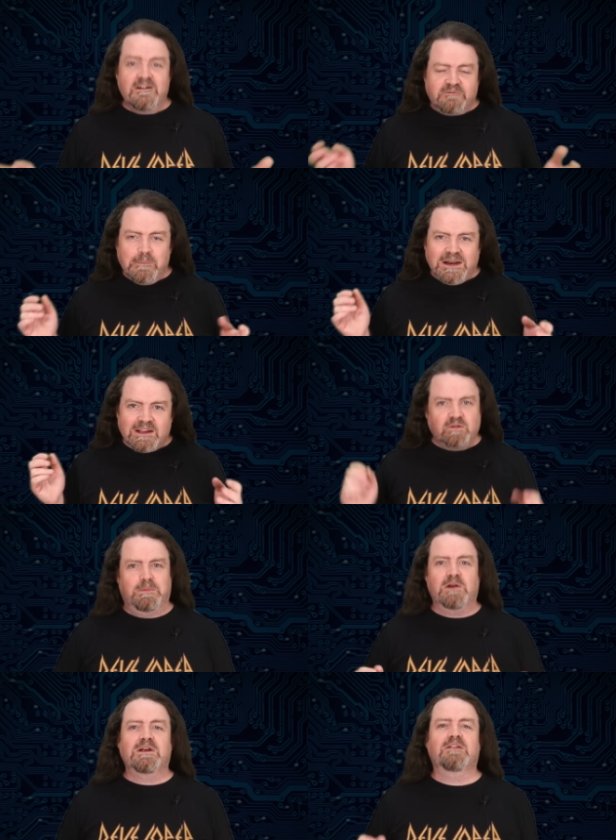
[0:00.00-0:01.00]
from an
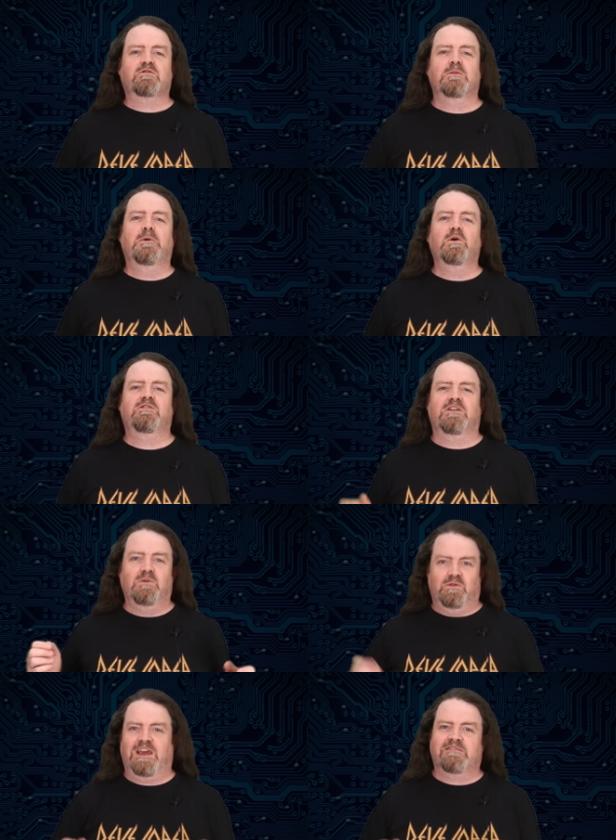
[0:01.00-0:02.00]
experienced reporter
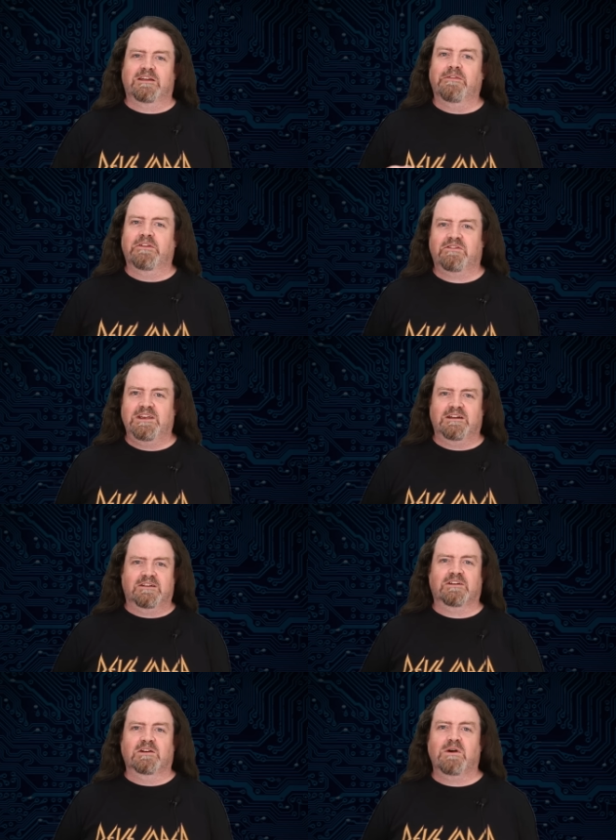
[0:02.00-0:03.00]
who's actually on the scene
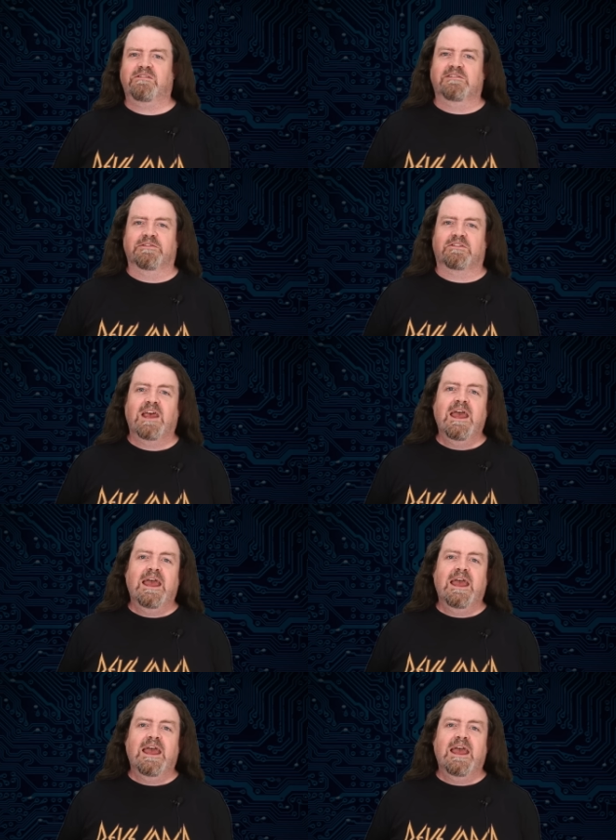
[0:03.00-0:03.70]
asking questions,